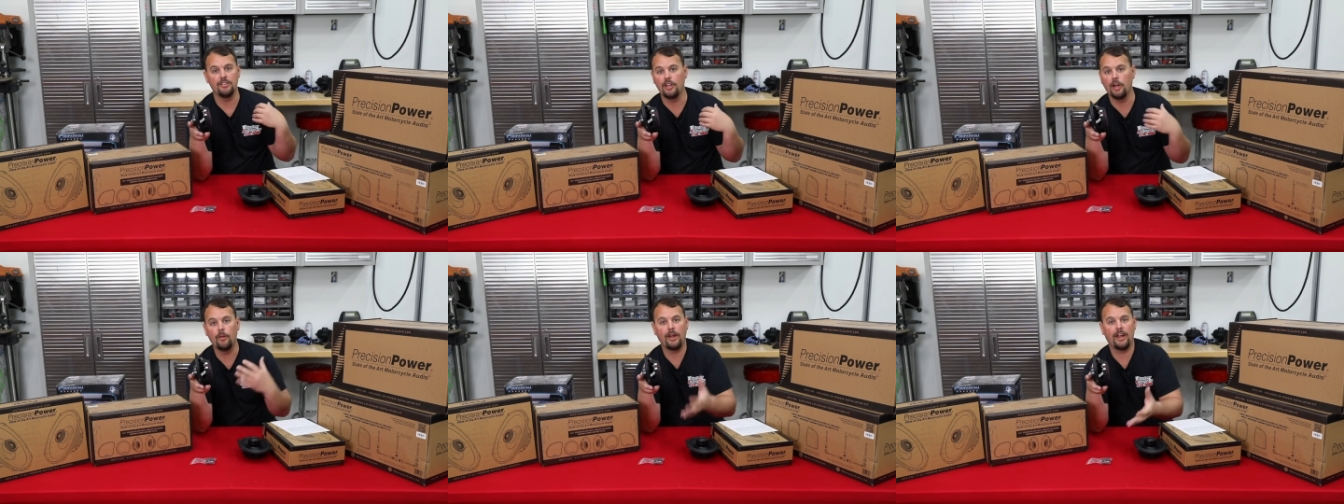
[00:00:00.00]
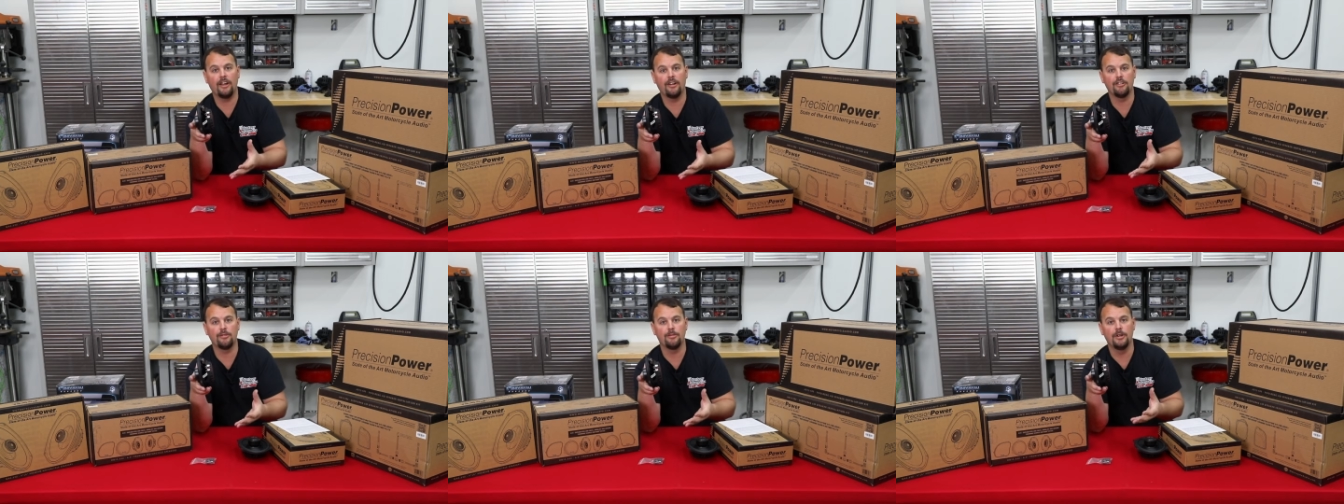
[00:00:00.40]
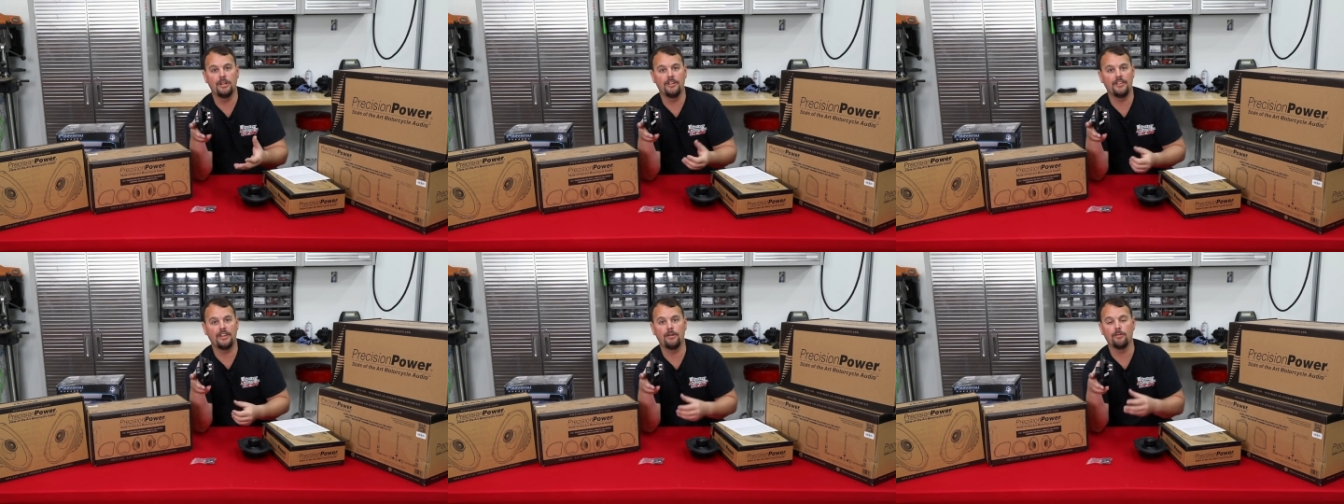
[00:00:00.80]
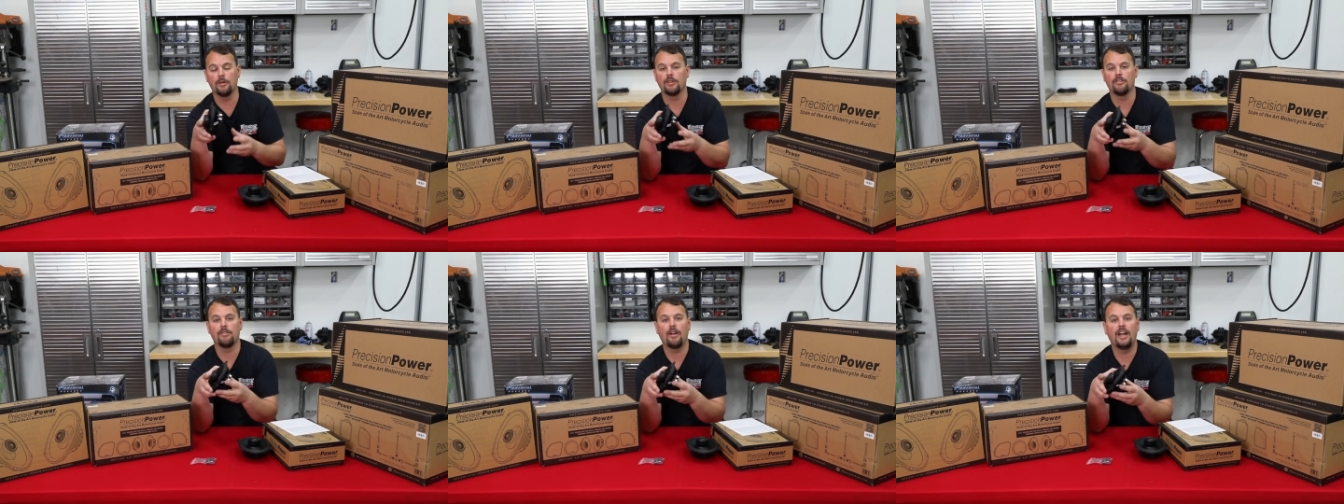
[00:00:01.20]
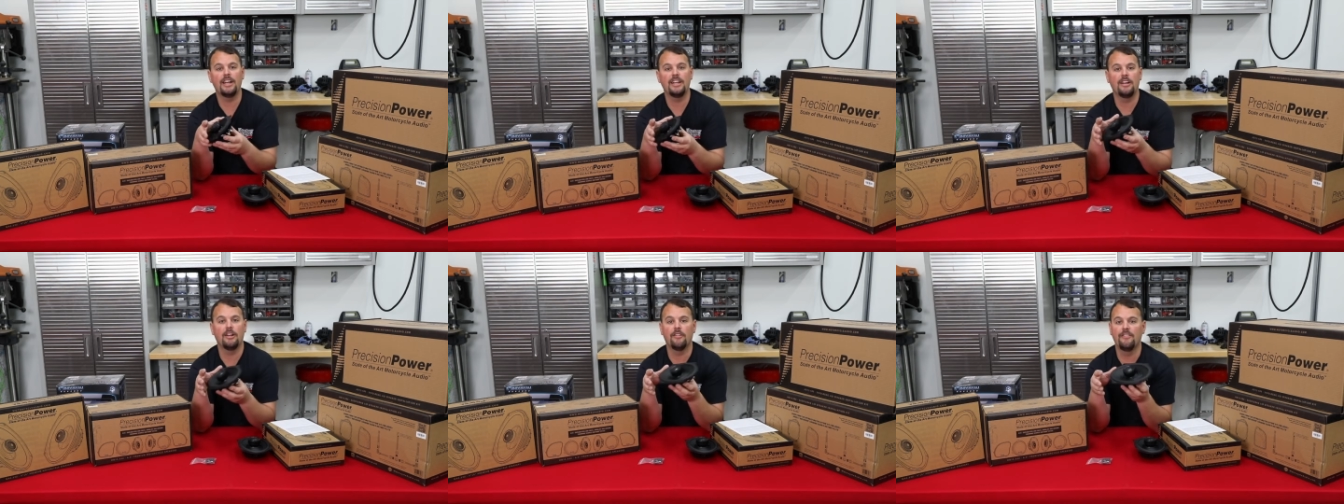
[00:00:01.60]
no air is moving, we're
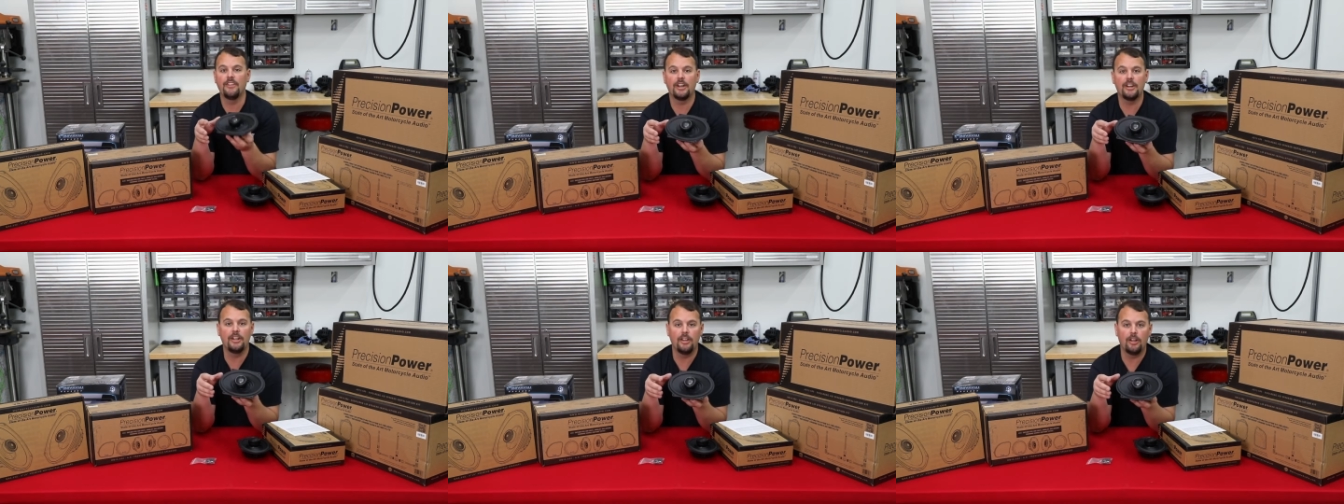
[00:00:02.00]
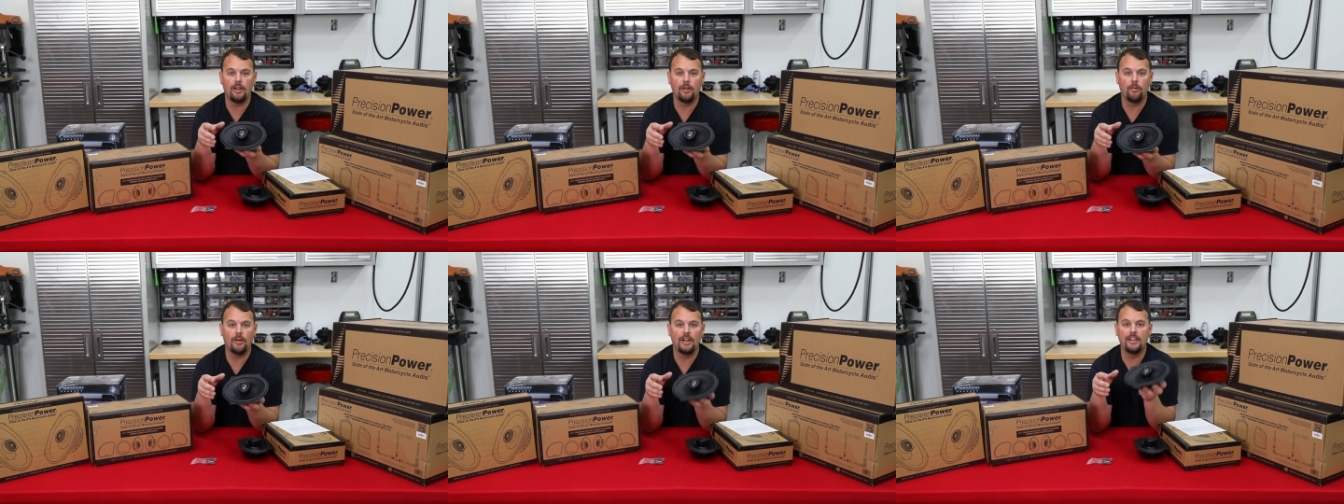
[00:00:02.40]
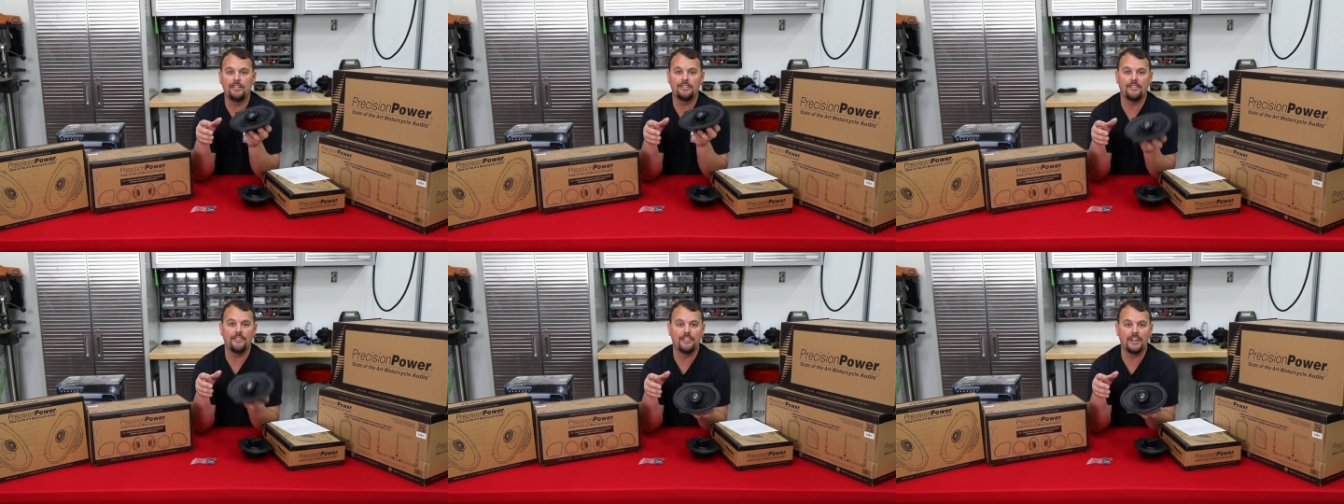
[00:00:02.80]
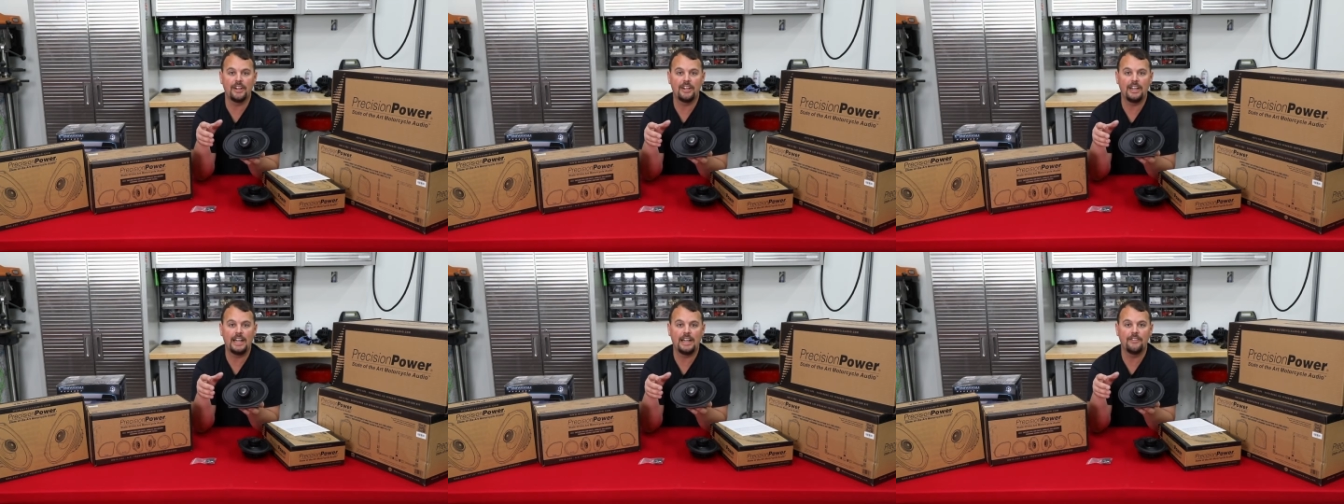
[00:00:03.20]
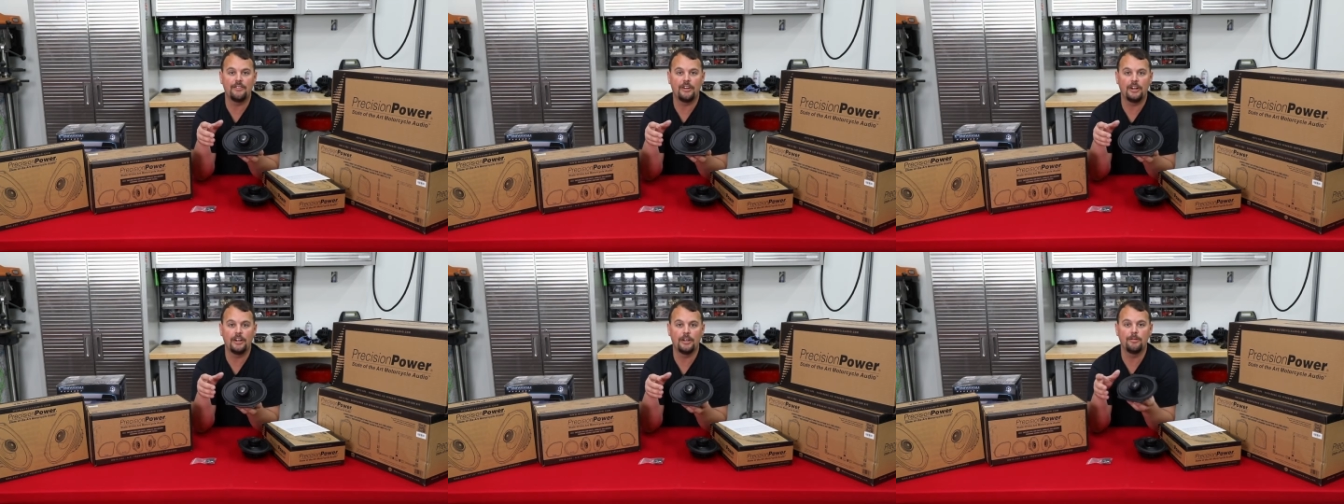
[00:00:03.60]
riding a very long ways at very high
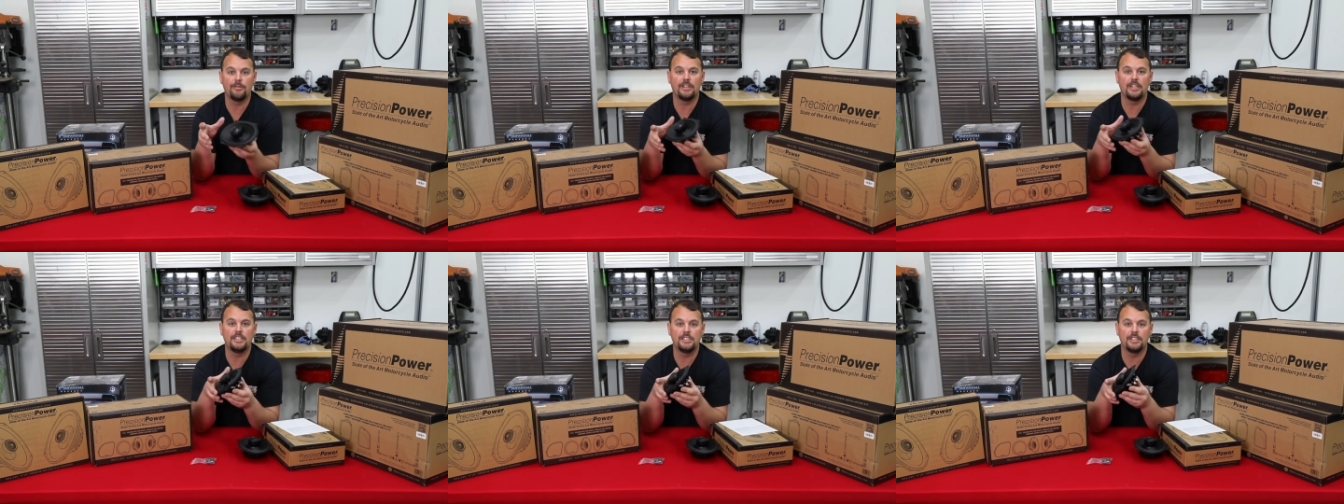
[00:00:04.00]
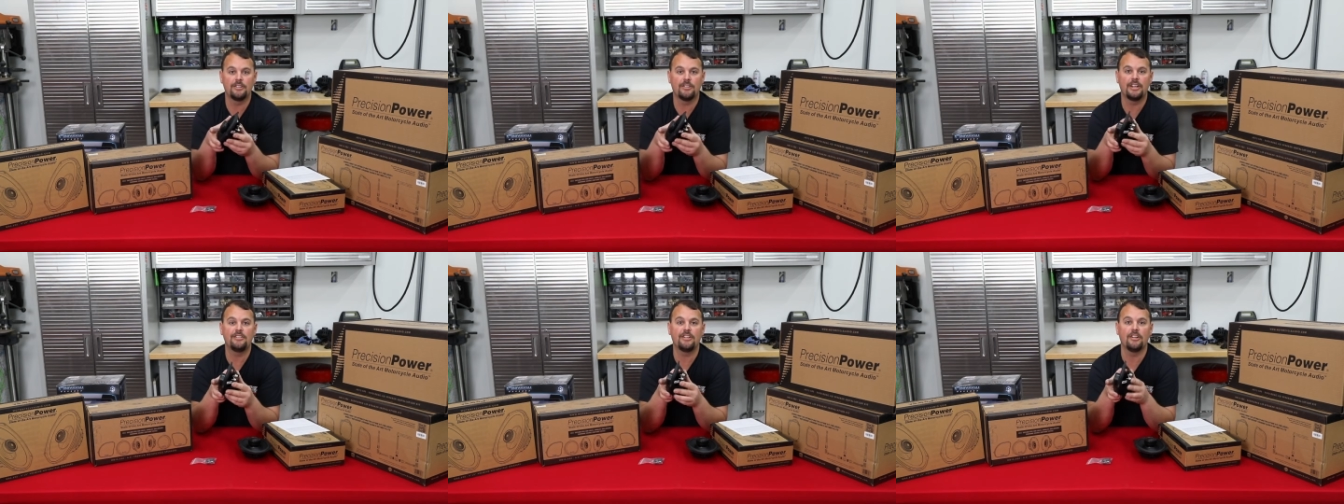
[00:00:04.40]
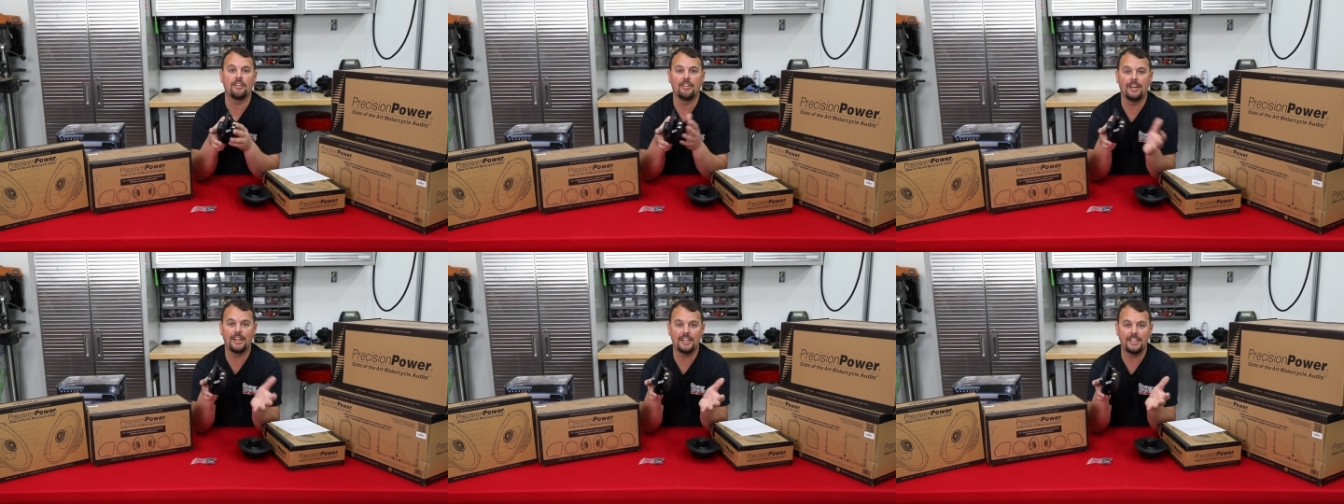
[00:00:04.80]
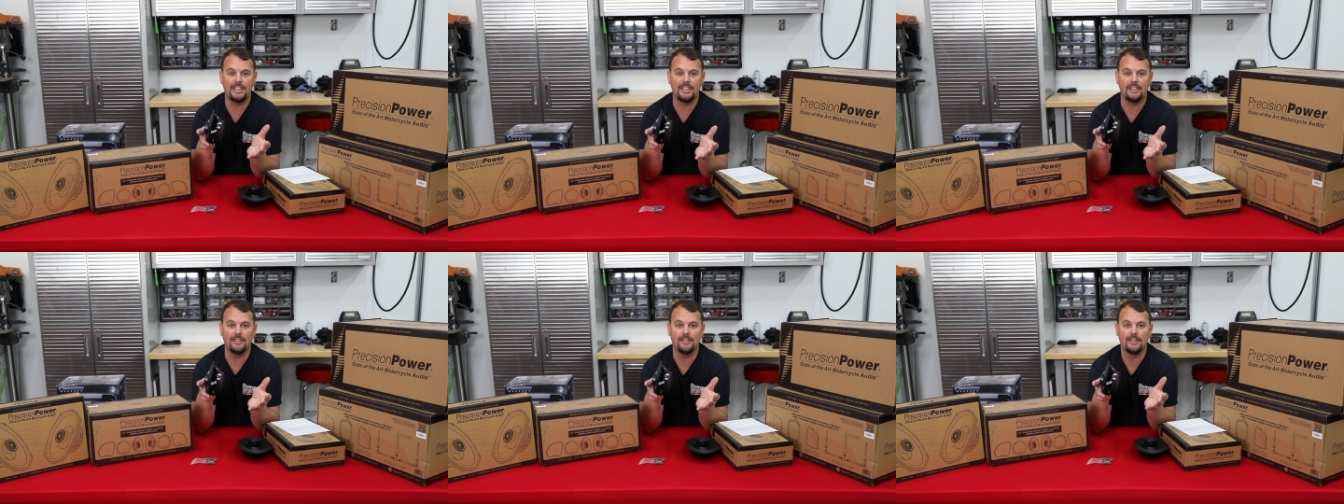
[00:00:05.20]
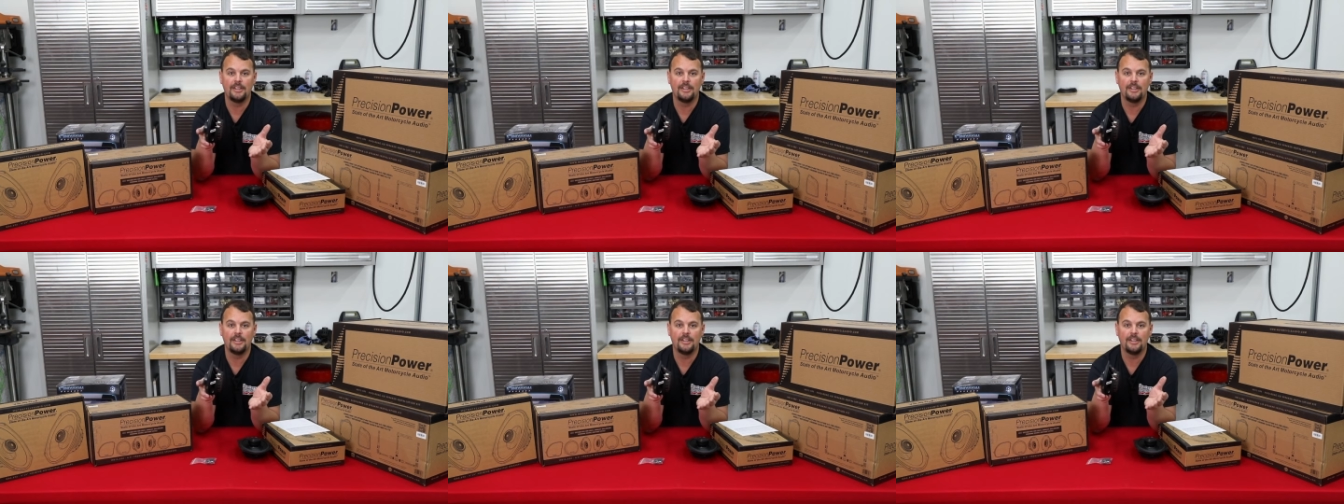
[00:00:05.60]
volumes, and it generates a lot of heat.